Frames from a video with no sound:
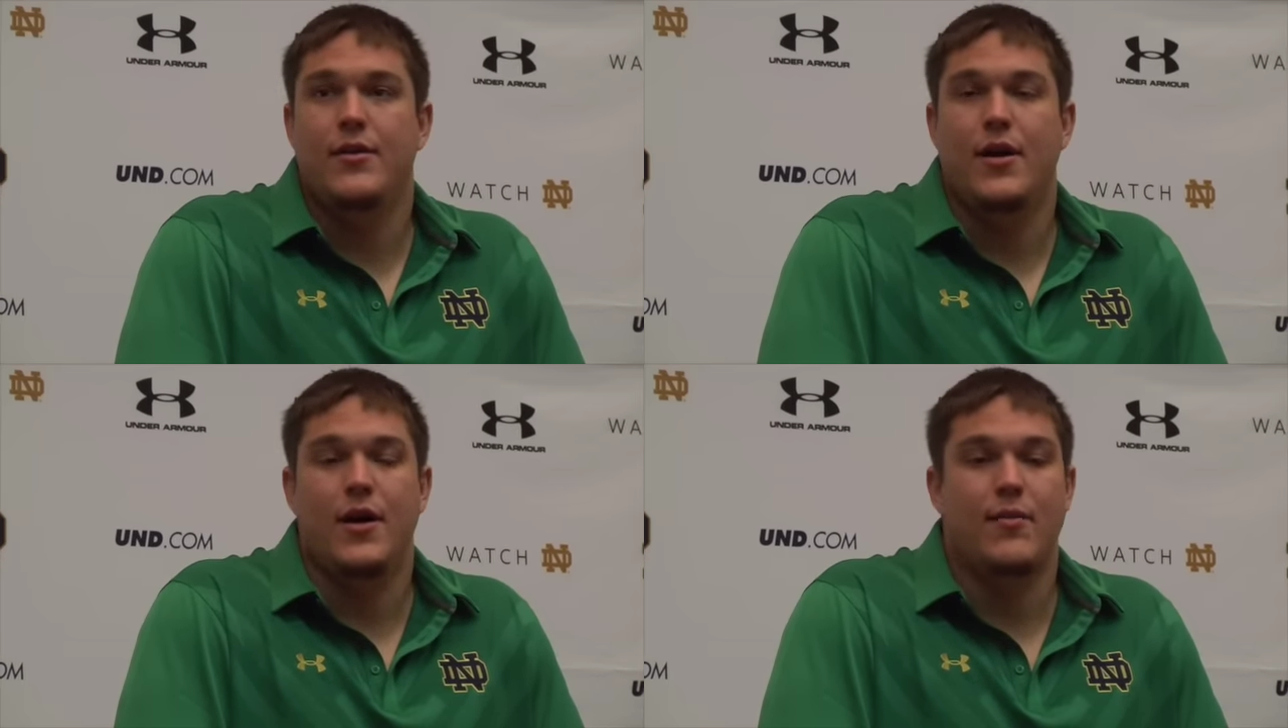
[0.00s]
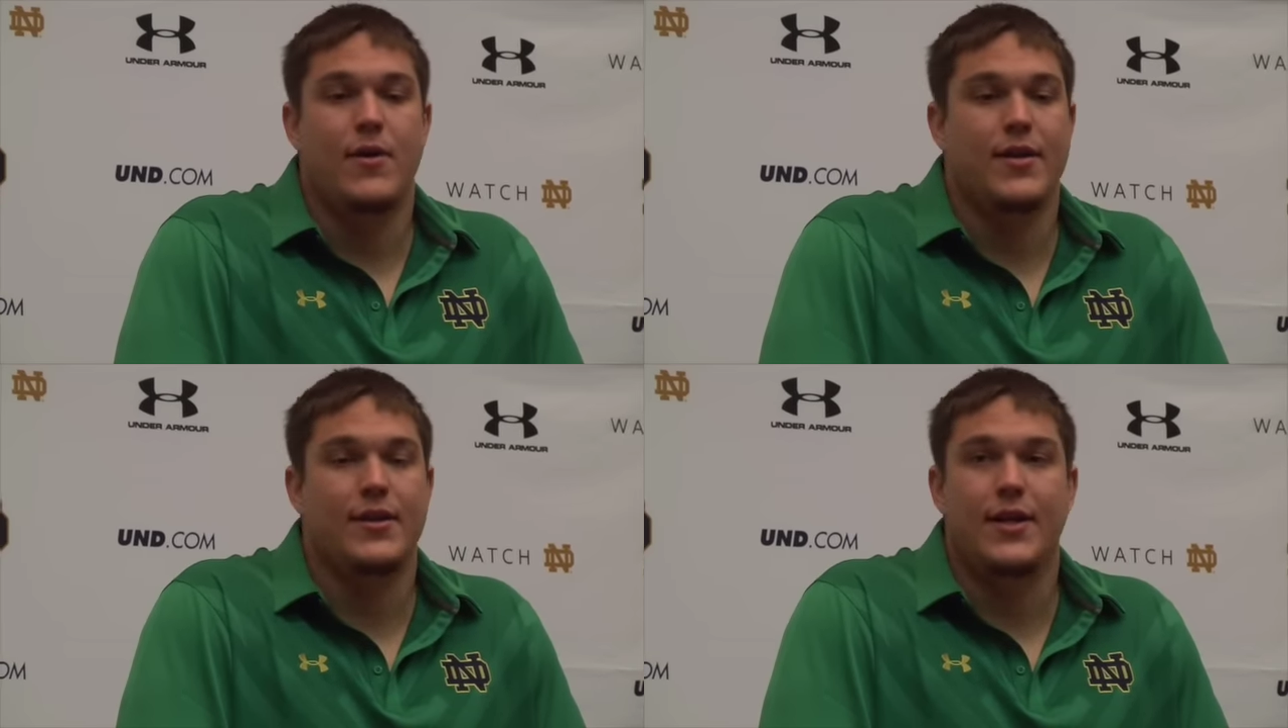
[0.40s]

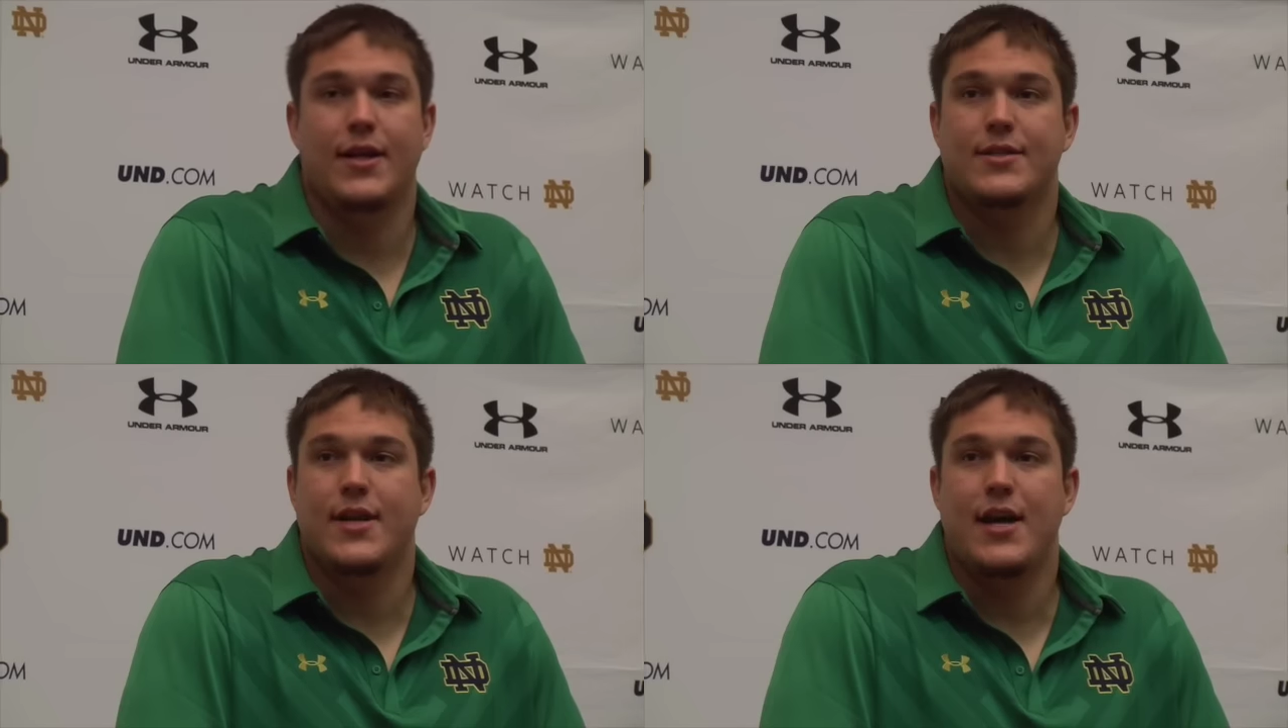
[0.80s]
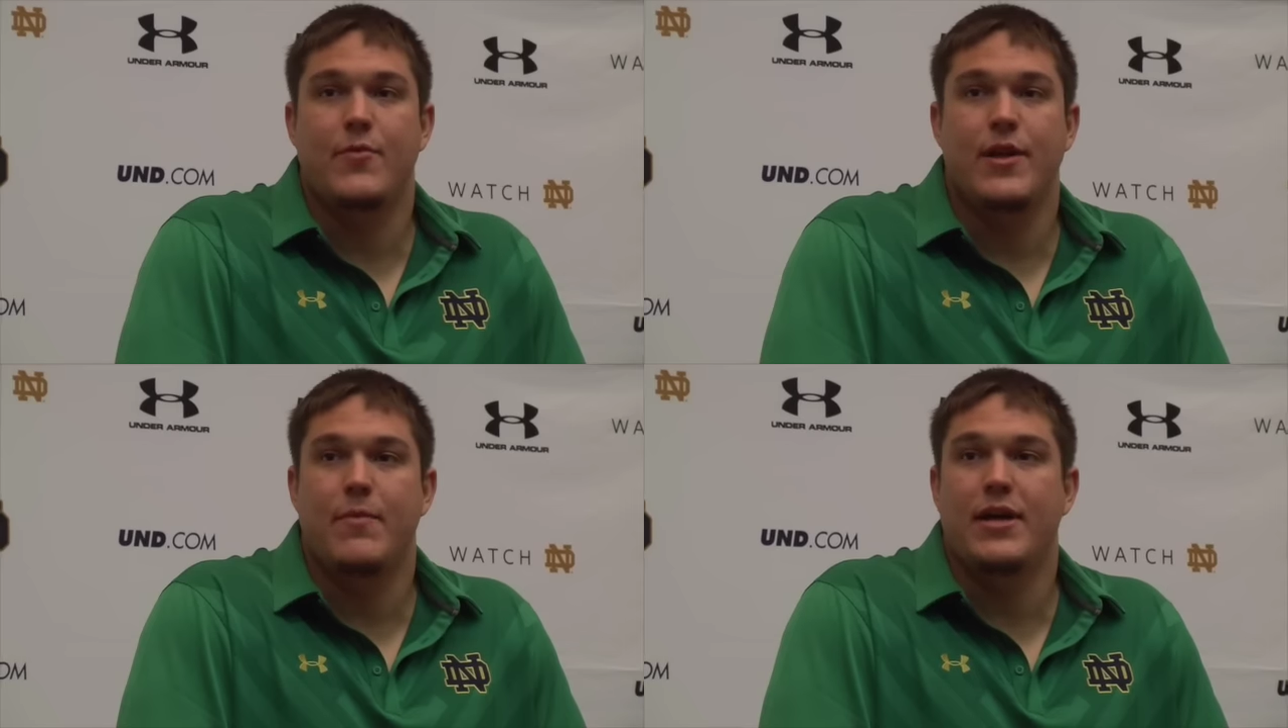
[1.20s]
I think they get excited
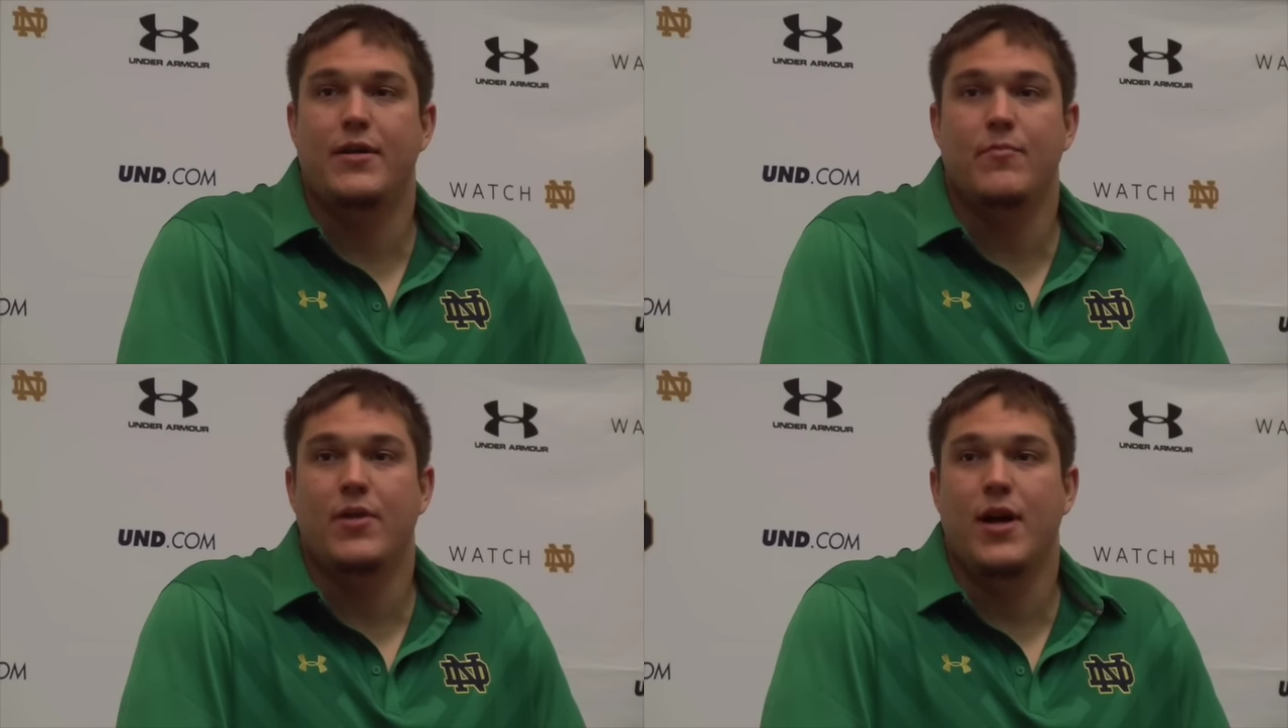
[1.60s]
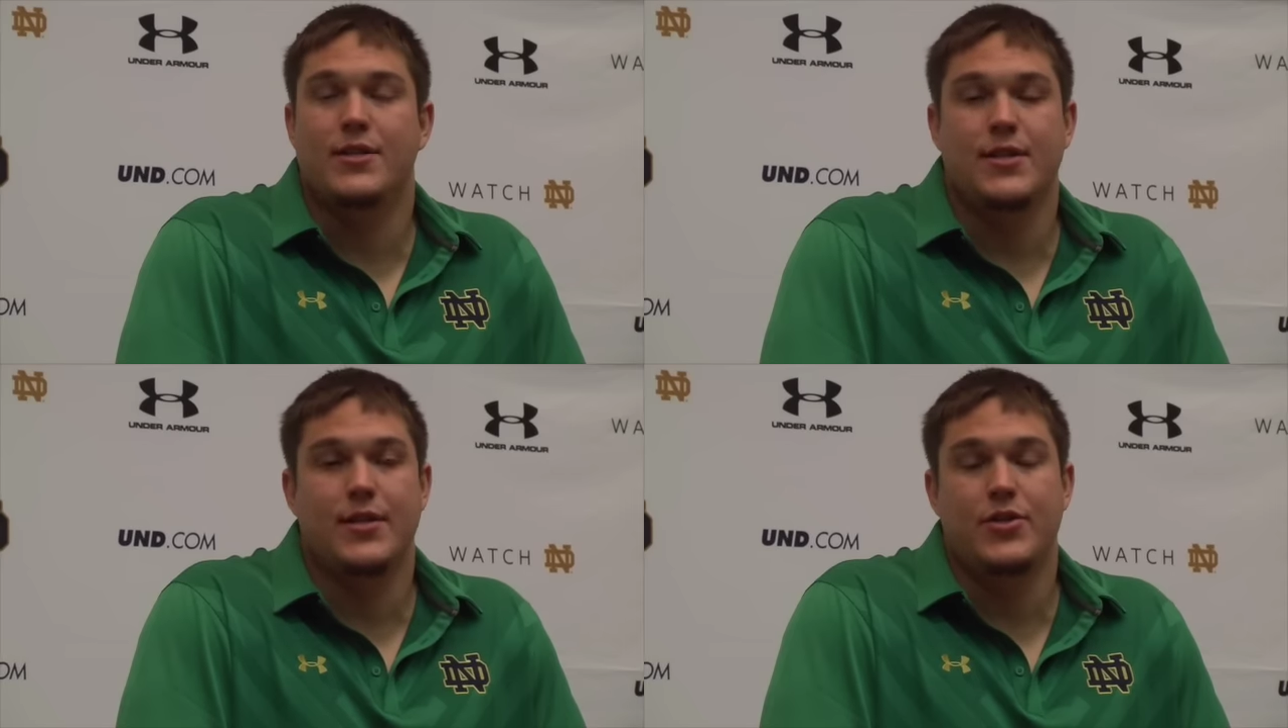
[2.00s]
when they make good
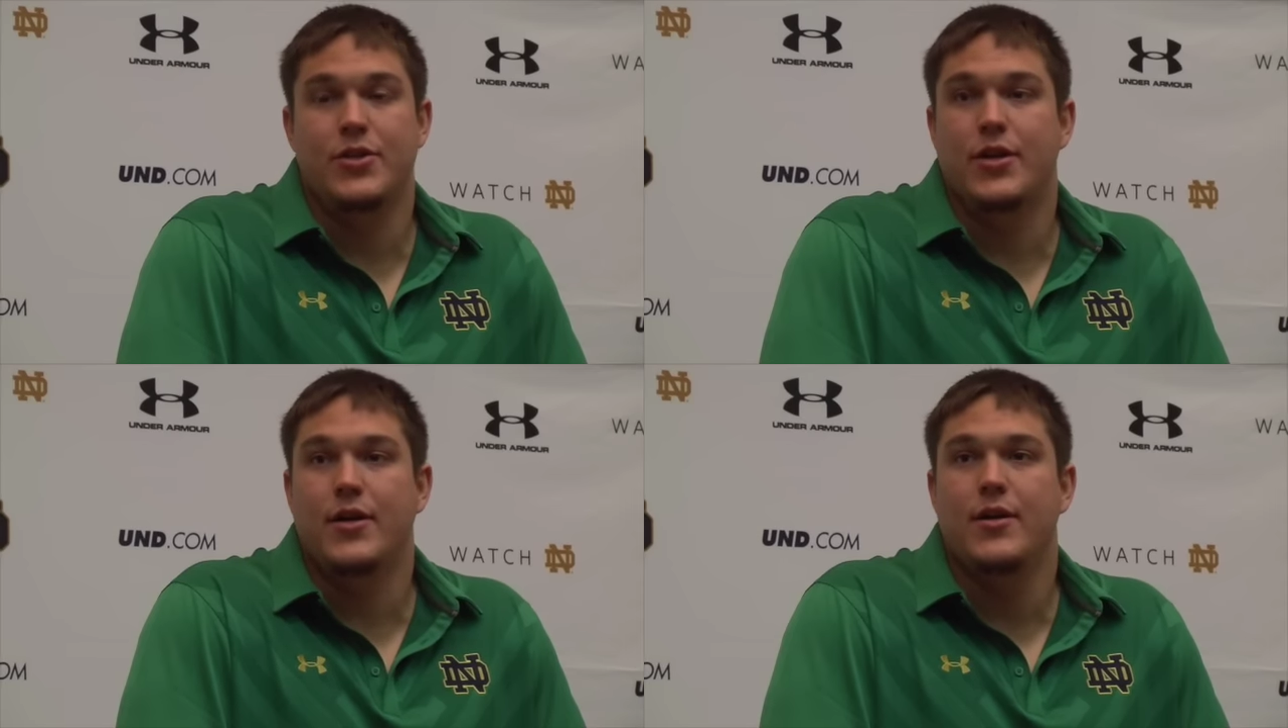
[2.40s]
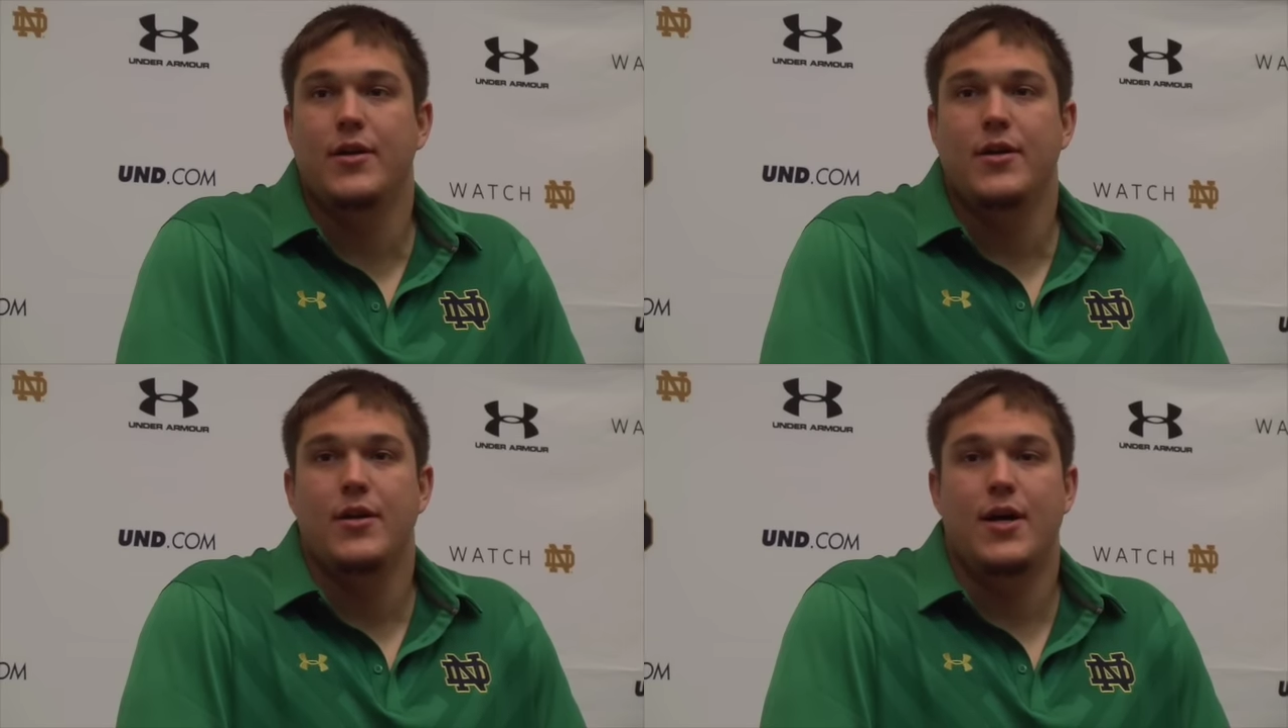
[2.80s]
blocks, and they should.
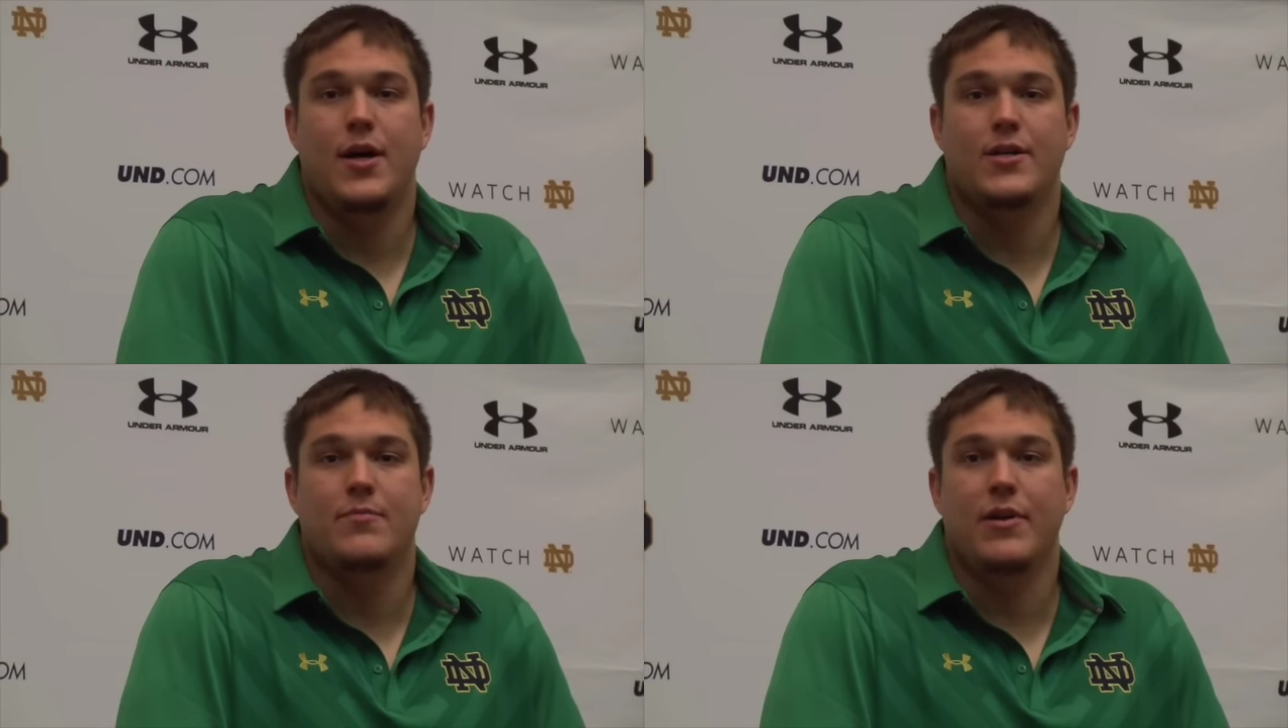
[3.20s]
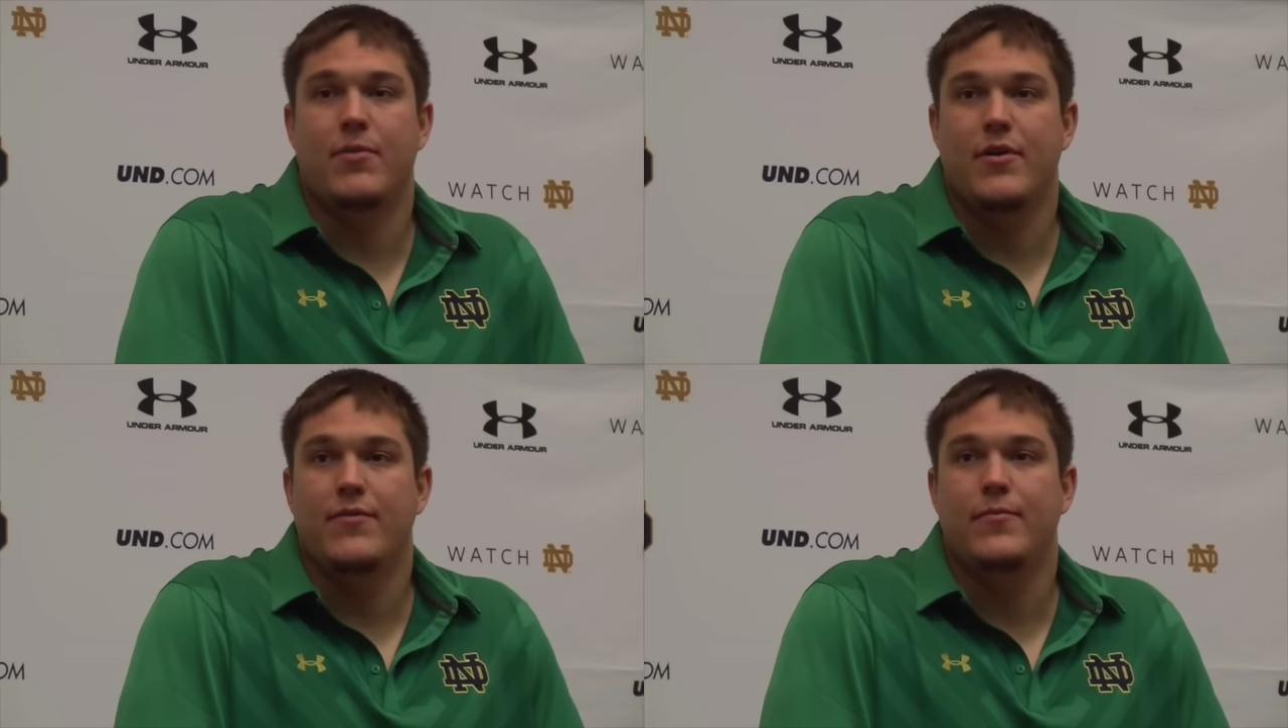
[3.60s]
It's a big
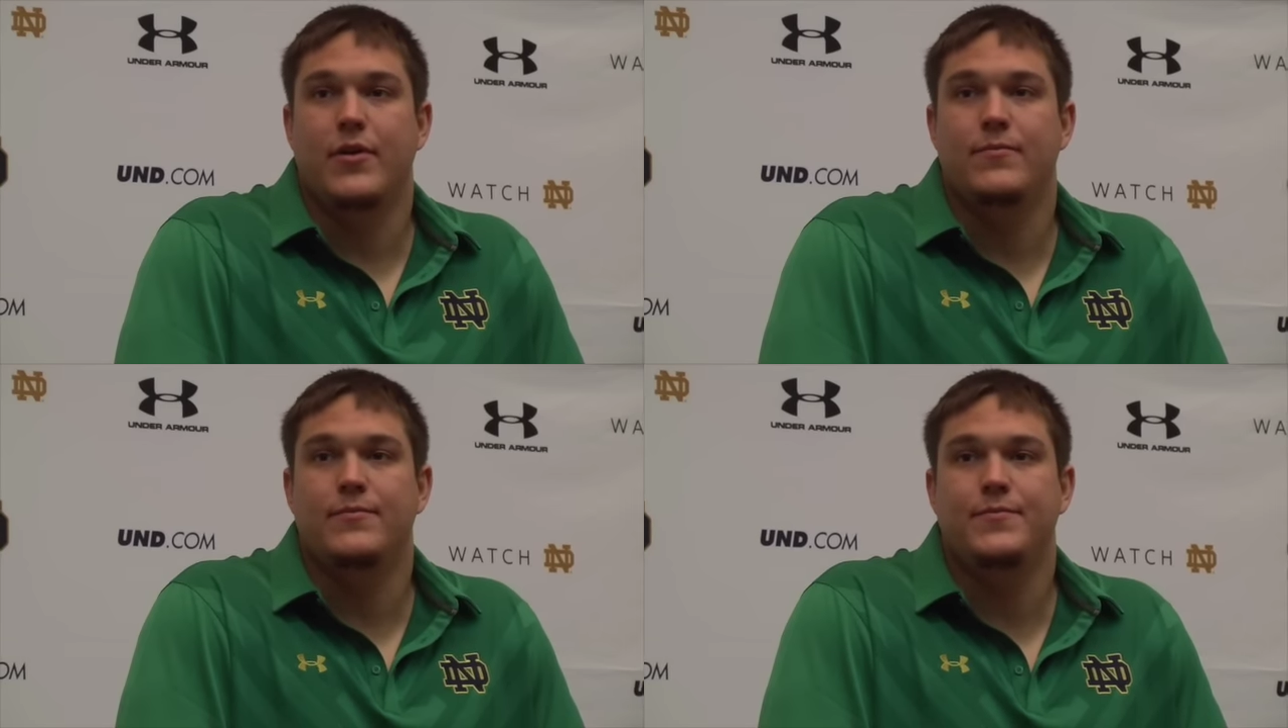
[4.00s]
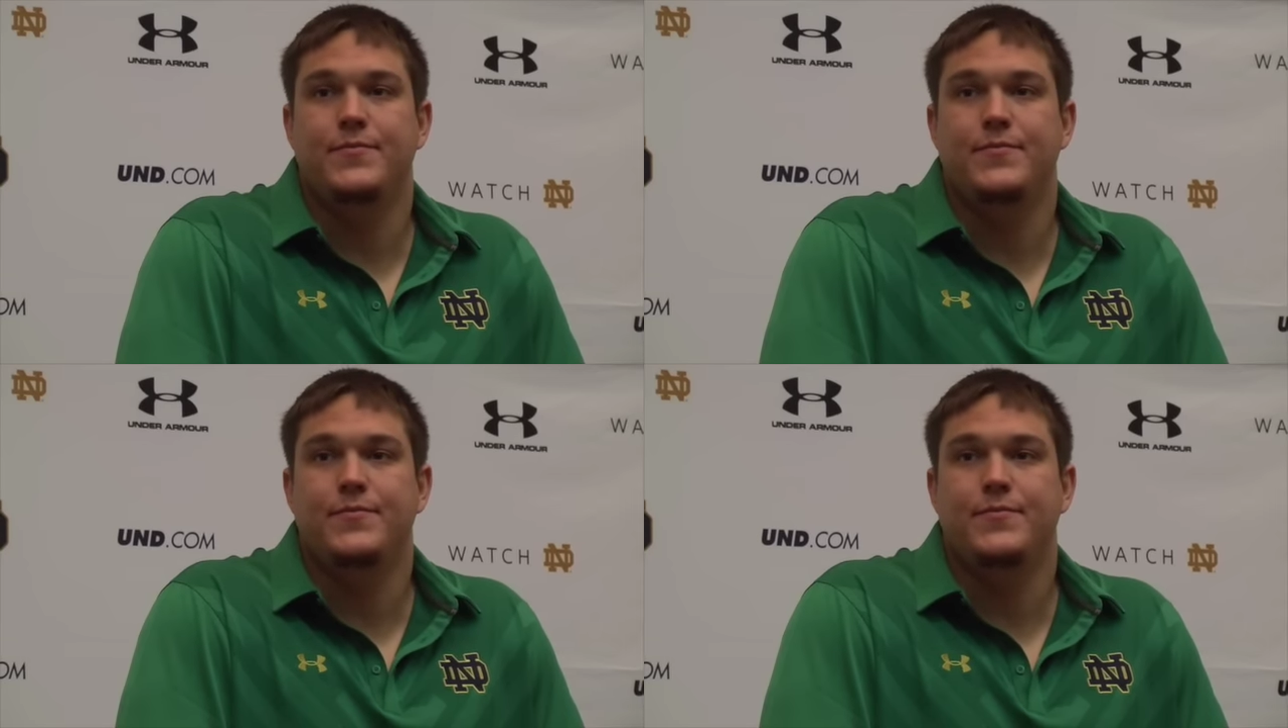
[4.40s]
part of football.